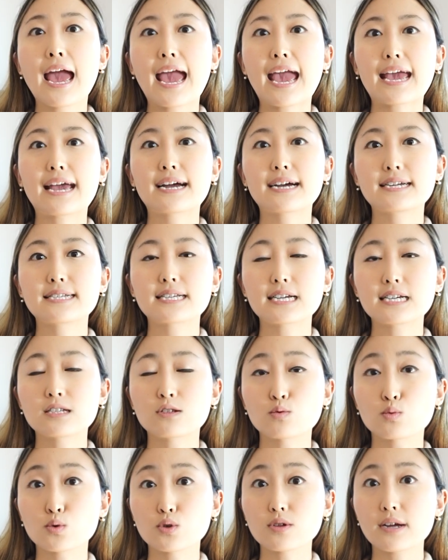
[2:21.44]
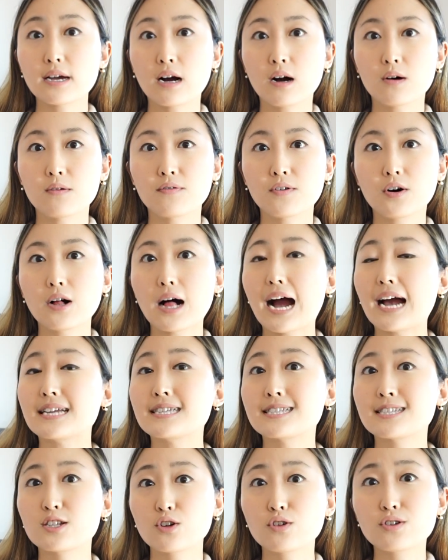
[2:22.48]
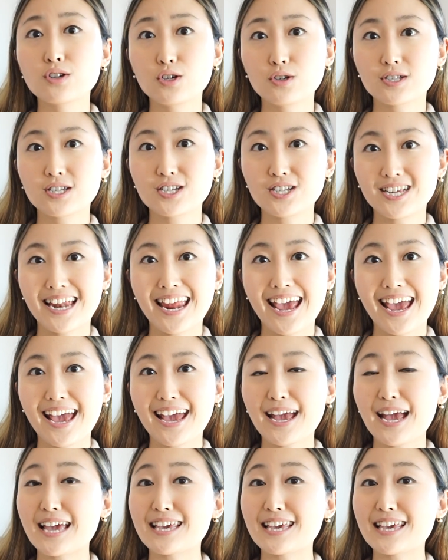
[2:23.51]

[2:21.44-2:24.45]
And it's really helpful. I still use it today,